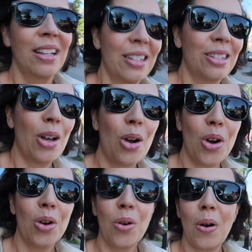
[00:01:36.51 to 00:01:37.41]

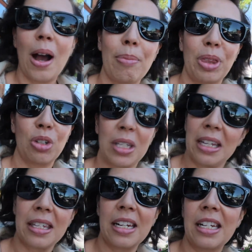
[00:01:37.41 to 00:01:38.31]
So, but there still
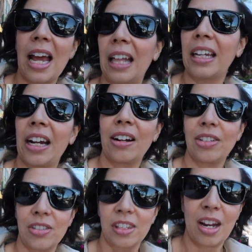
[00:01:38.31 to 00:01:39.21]
is an Italian
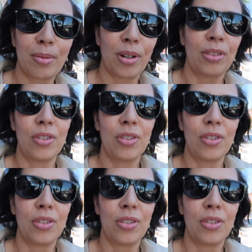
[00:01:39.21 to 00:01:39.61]
character to the neighborhood.